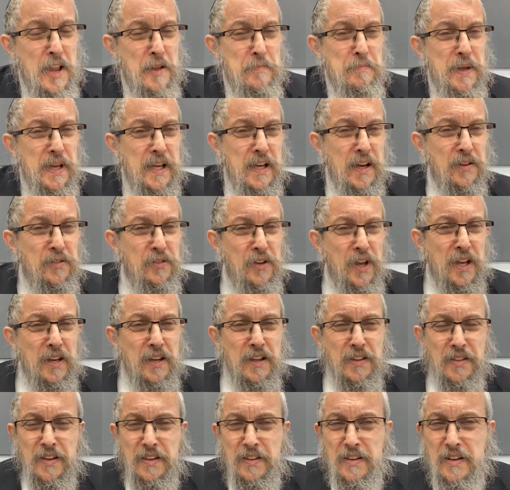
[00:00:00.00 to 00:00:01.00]
Because
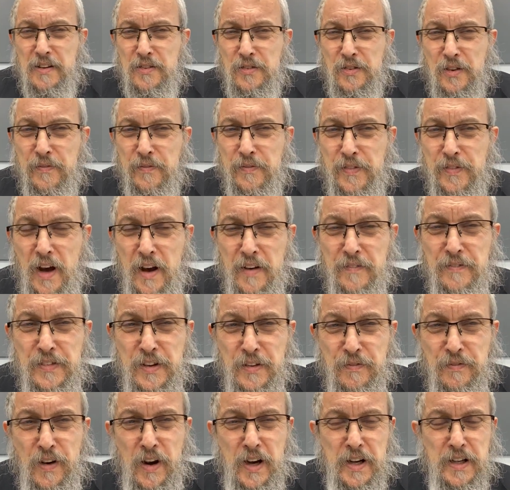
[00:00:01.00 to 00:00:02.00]
anything that is of, of
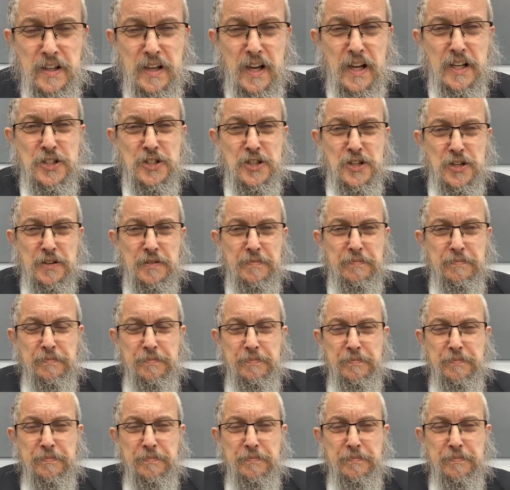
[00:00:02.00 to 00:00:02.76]
divine nature,